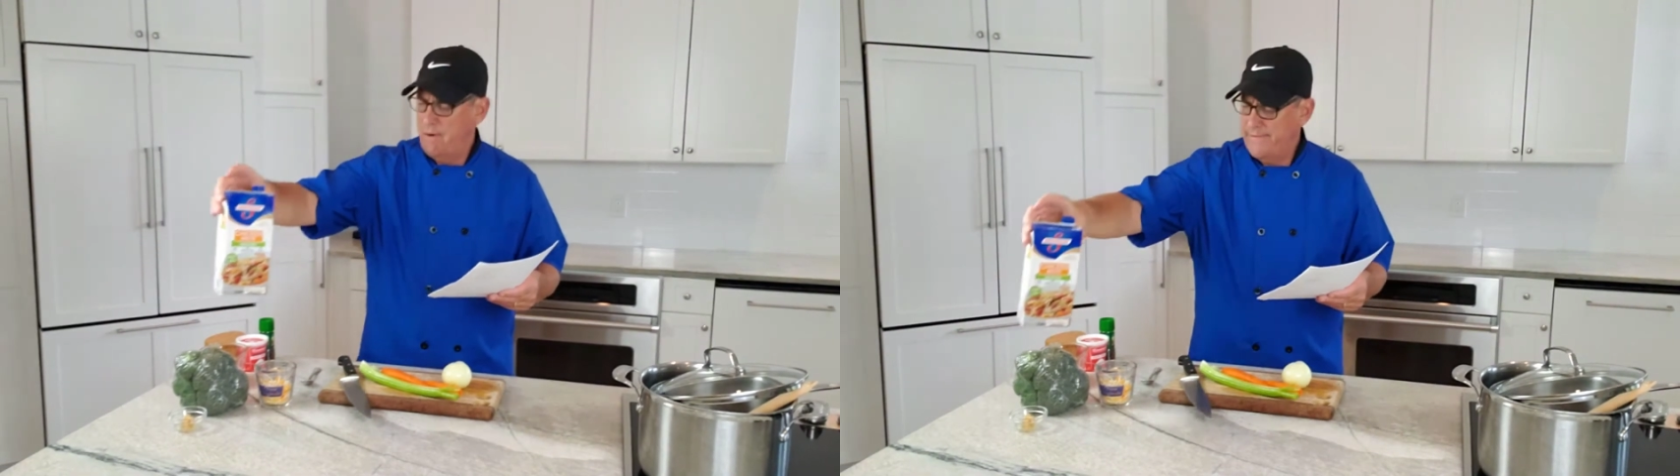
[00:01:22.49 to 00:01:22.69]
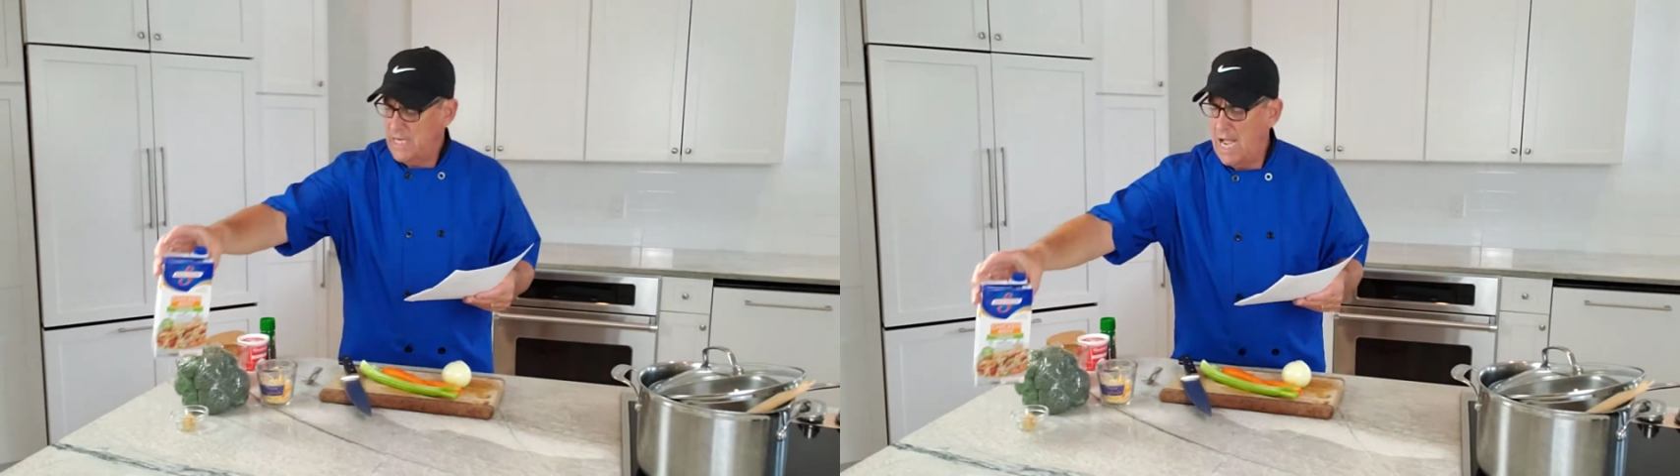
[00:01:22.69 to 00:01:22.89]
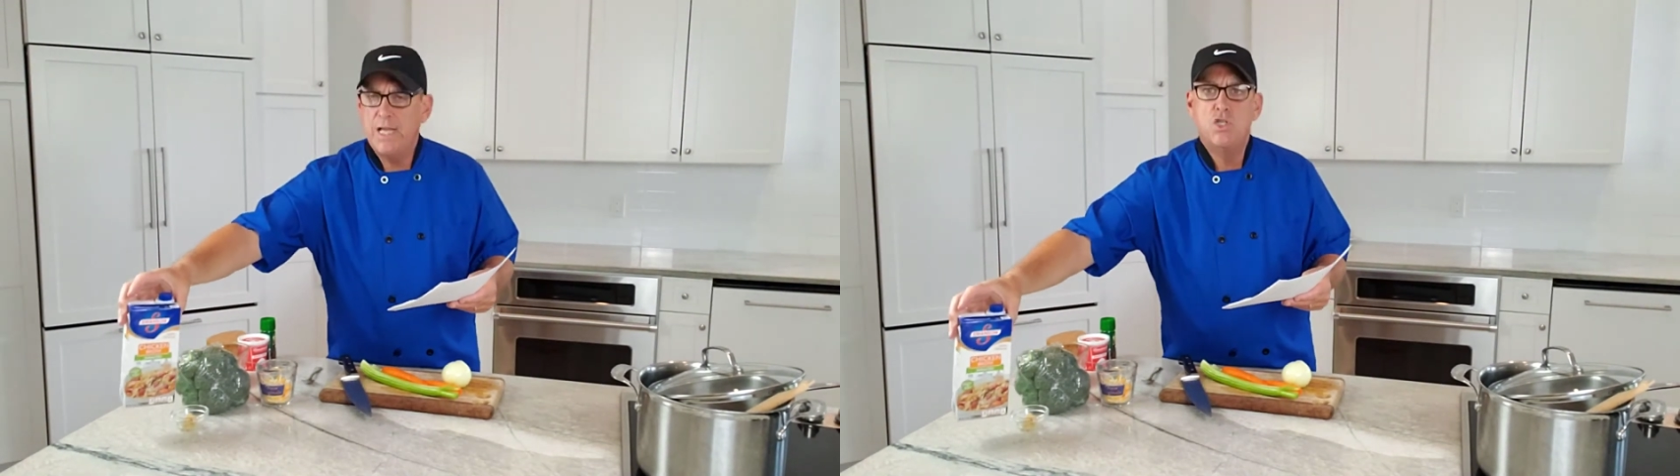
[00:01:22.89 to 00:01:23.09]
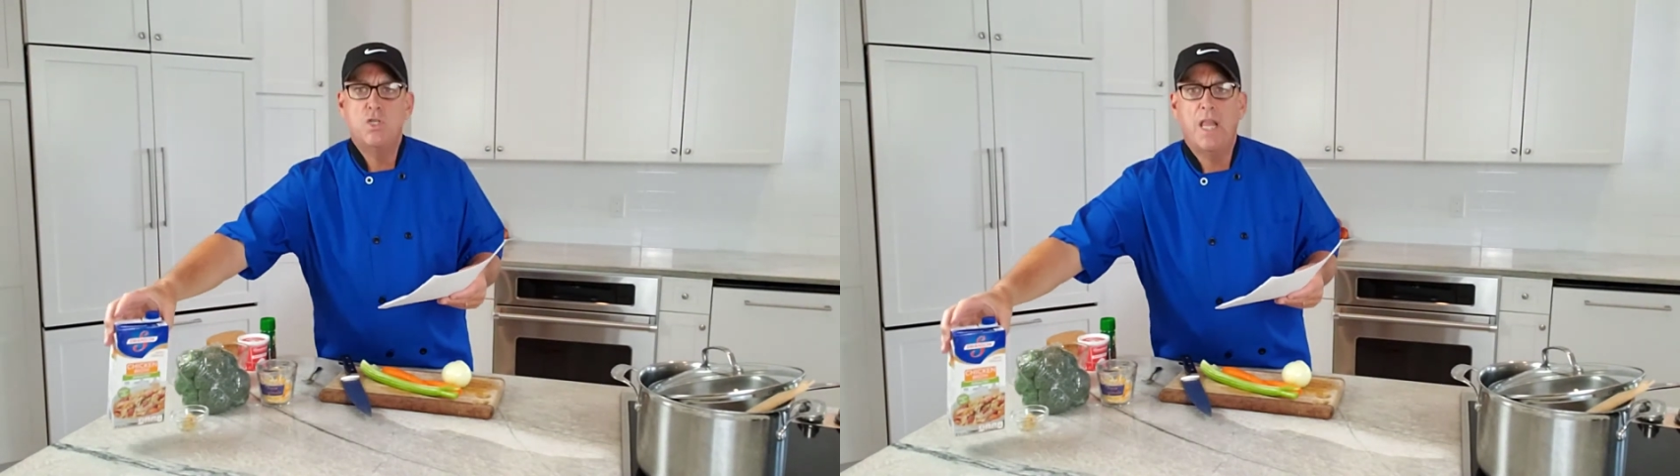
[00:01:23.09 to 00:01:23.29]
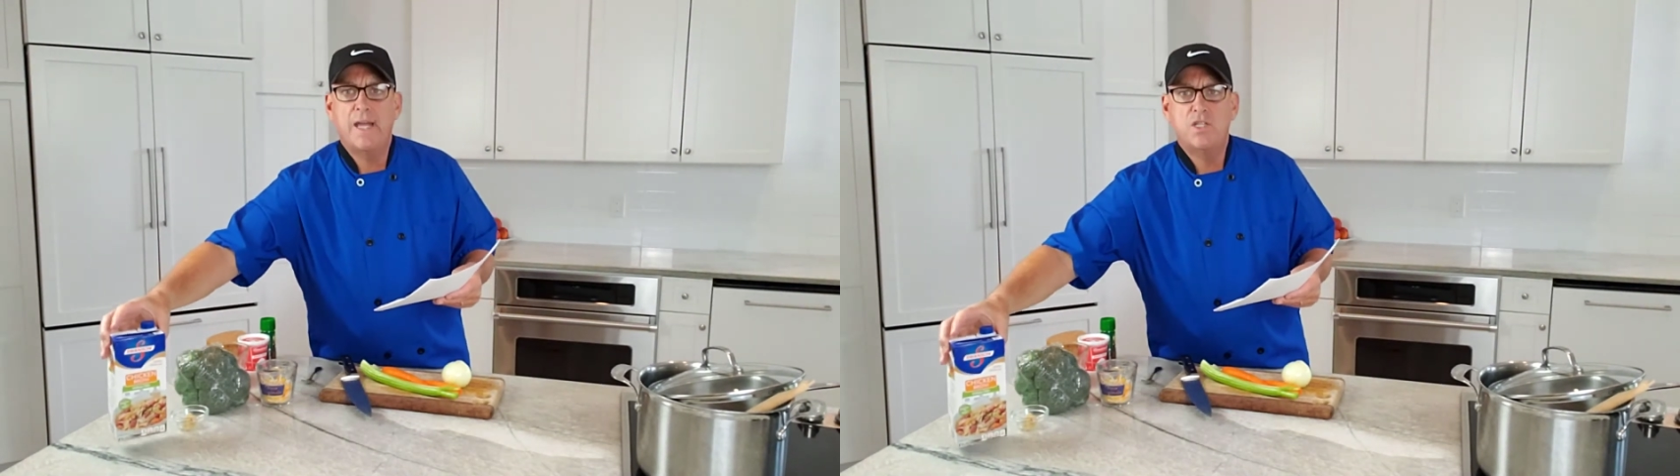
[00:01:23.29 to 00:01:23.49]
whatever kind
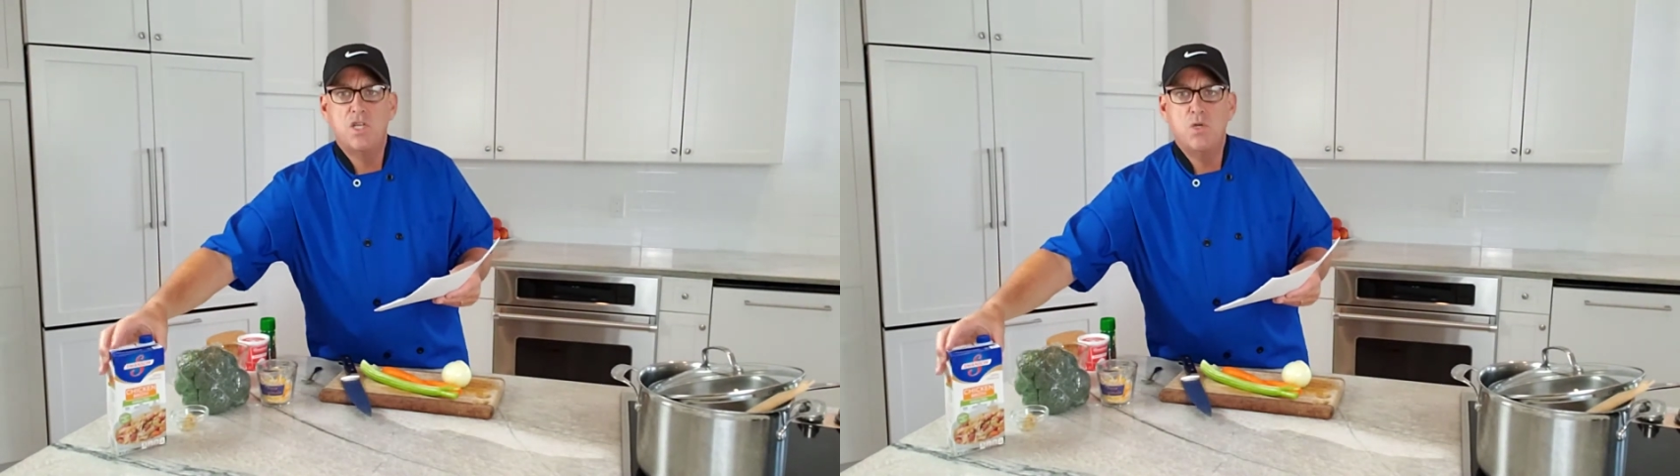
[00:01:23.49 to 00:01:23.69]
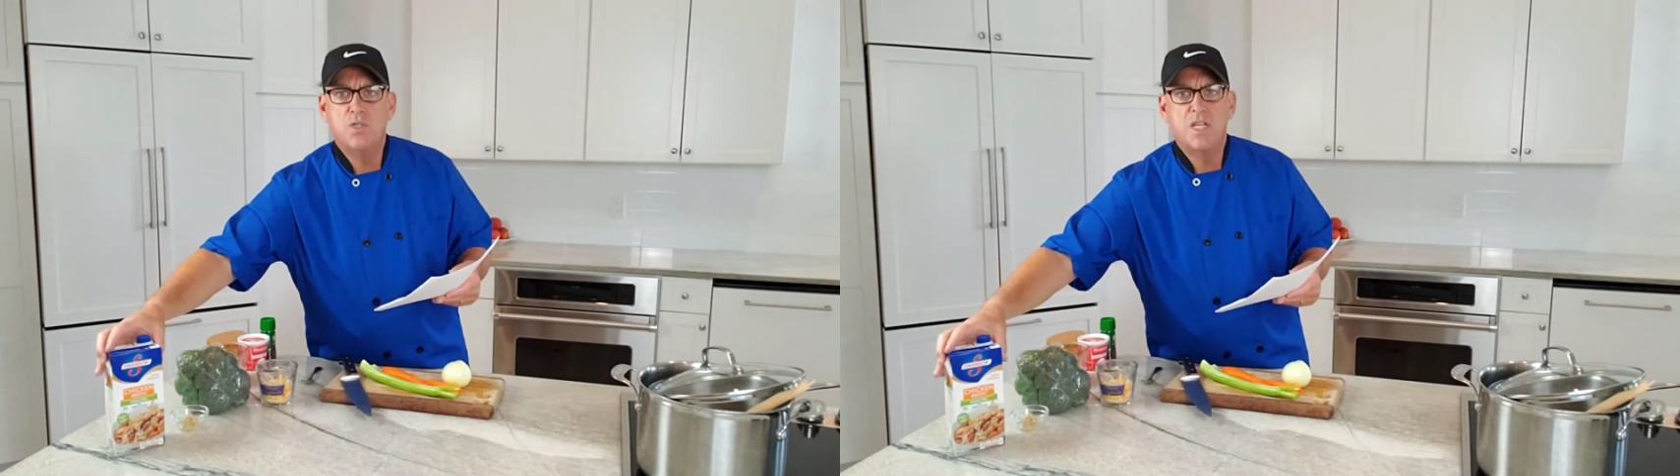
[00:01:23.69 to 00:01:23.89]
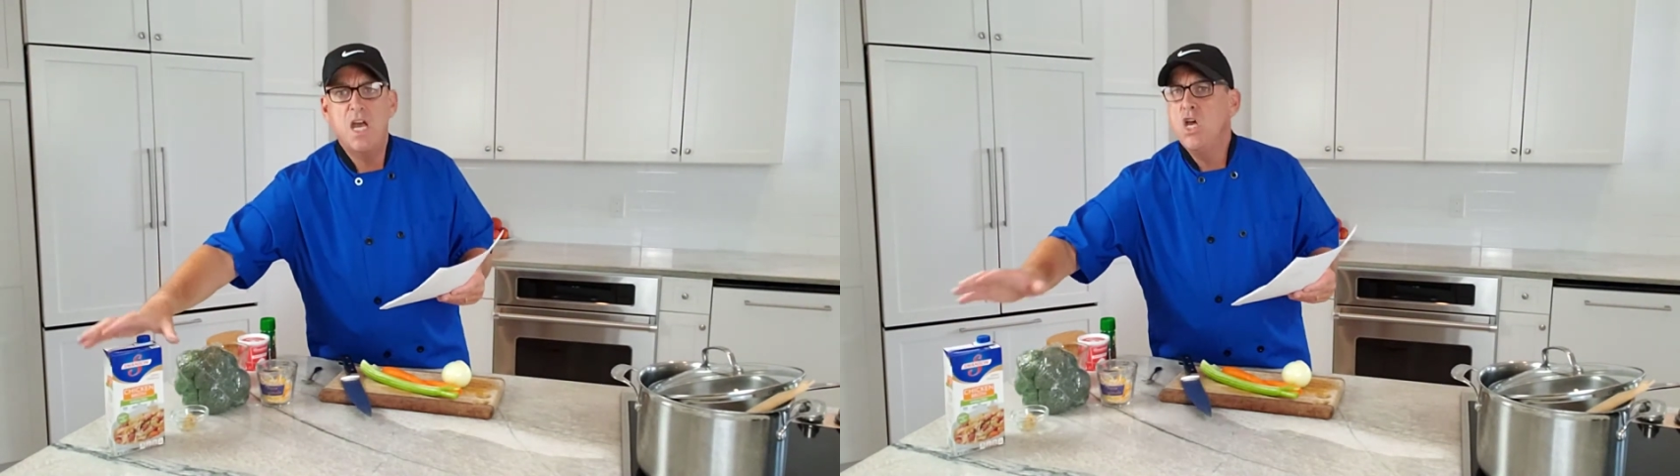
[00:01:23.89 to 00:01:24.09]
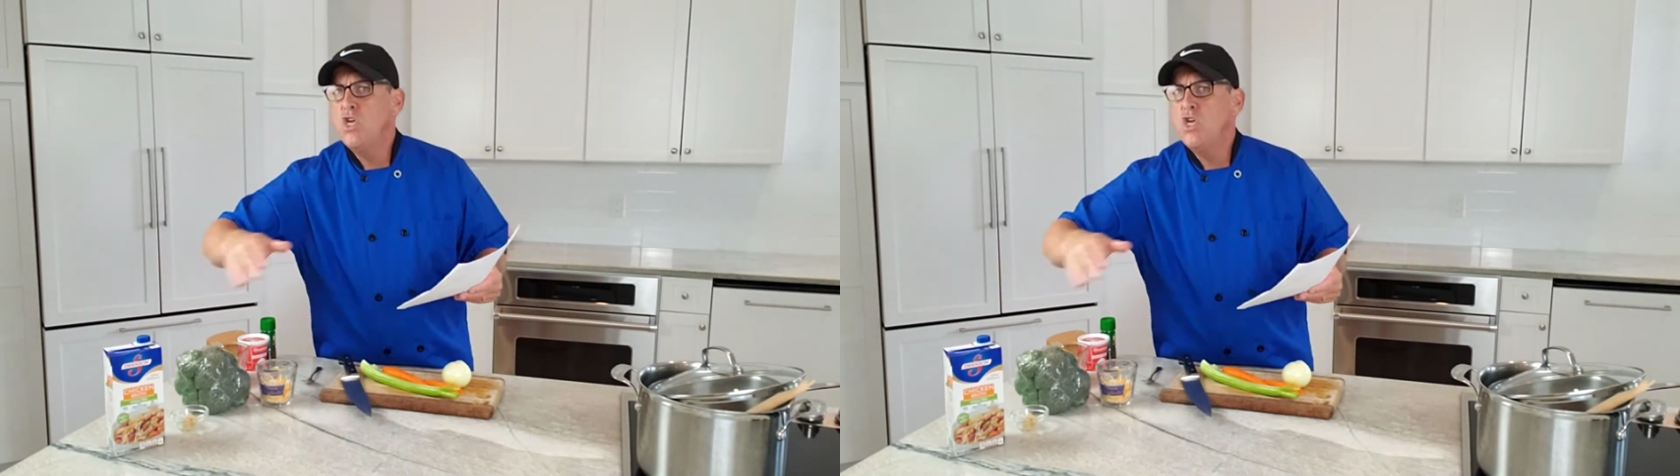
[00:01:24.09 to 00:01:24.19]
you'd like to use there.